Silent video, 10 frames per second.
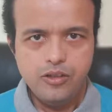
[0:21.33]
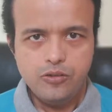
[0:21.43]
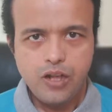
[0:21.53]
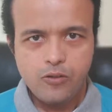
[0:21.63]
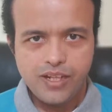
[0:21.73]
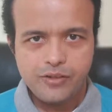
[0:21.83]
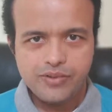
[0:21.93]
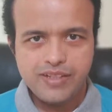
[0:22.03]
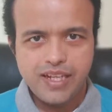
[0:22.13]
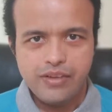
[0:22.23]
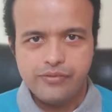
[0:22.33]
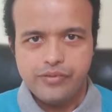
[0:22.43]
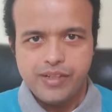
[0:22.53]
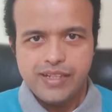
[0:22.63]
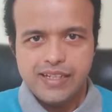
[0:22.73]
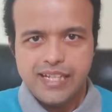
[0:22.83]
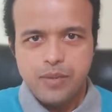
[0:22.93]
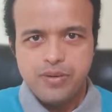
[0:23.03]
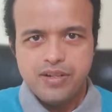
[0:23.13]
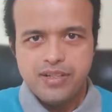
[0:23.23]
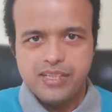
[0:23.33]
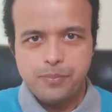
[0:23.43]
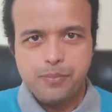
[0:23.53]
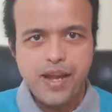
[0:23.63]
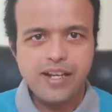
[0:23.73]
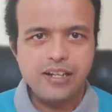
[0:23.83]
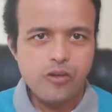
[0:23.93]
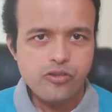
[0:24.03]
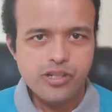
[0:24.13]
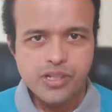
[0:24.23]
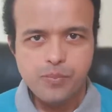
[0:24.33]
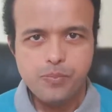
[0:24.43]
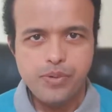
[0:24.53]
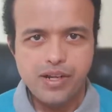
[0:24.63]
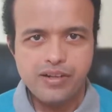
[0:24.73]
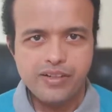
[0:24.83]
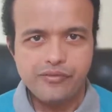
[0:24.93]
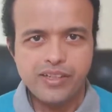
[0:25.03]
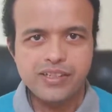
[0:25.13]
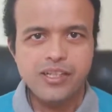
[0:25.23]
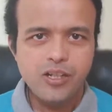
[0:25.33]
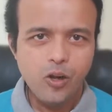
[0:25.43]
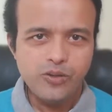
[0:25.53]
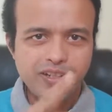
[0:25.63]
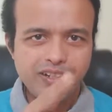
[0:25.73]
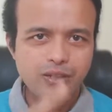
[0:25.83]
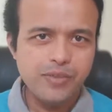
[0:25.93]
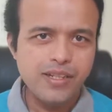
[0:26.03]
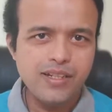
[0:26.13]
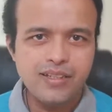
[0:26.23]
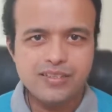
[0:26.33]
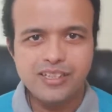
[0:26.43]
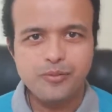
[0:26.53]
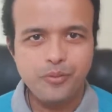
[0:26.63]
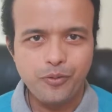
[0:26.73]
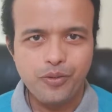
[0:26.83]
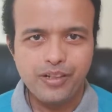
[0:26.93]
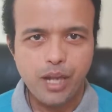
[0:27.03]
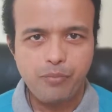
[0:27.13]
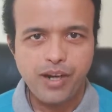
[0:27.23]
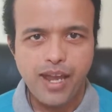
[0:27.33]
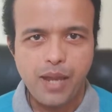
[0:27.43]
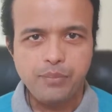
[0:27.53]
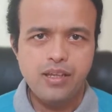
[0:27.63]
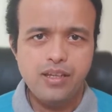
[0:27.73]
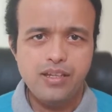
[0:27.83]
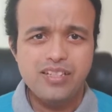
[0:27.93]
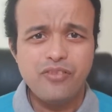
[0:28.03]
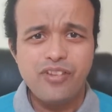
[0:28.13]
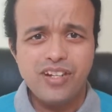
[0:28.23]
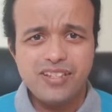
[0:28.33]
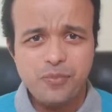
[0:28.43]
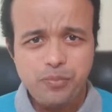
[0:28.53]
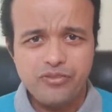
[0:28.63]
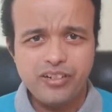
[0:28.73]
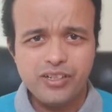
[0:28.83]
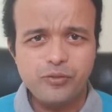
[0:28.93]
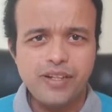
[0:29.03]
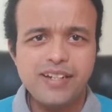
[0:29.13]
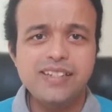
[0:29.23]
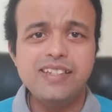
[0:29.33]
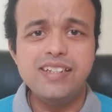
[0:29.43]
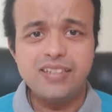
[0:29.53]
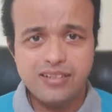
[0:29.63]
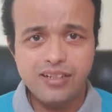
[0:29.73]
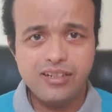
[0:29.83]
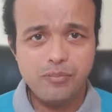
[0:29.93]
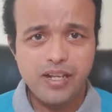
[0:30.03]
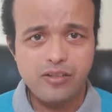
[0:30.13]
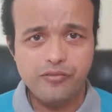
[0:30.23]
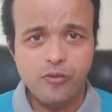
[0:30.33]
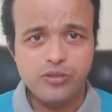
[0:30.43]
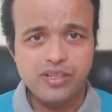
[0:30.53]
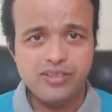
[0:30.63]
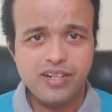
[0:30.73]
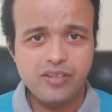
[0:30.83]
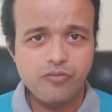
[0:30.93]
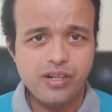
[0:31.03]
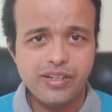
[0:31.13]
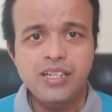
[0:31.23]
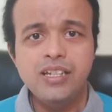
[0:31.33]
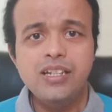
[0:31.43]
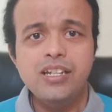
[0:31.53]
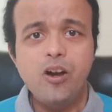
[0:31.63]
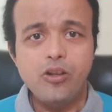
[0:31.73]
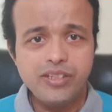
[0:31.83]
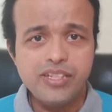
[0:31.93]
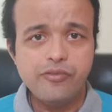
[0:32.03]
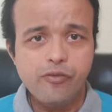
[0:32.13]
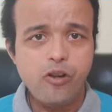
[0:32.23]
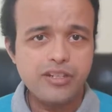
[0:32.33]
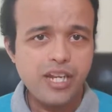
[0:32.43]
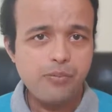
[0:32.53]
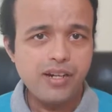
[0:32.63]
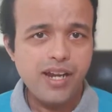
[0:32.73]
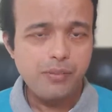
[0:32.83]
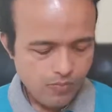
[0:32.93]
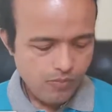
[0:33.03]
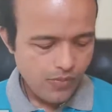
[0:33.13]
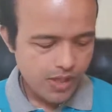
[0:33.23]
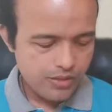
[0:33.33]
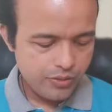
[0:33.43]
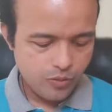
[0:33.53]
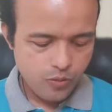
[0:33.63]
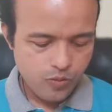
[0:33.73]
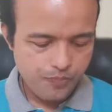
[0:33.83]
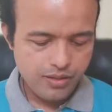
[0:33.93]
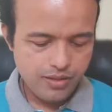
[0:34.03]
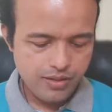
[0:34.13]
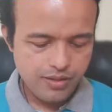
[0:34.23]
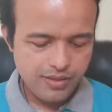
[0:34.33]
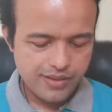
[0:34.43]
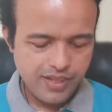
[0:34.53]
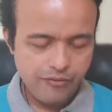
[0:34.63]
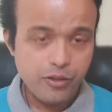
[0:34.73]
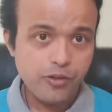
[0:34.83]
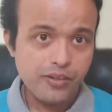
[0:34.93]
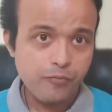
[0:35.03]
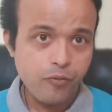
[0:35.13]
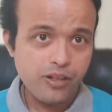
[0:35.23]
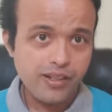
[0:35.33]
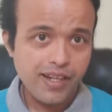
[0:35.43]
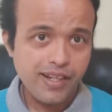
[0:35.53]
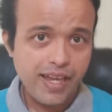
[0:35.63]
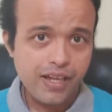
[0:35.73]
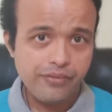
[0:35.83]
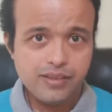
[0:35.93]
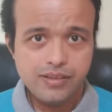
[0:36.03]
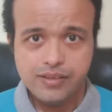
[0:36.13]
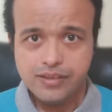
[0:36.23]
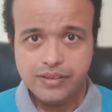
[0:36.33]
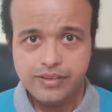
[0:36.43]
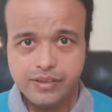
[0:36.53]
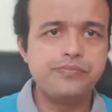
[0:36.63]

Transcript: Now that you see I've enabled the background blur effect on the Realme 6 Pro camera app, it's a very simple trick to get the external microphones start working on the default camera app. So let's have a look at what I have here.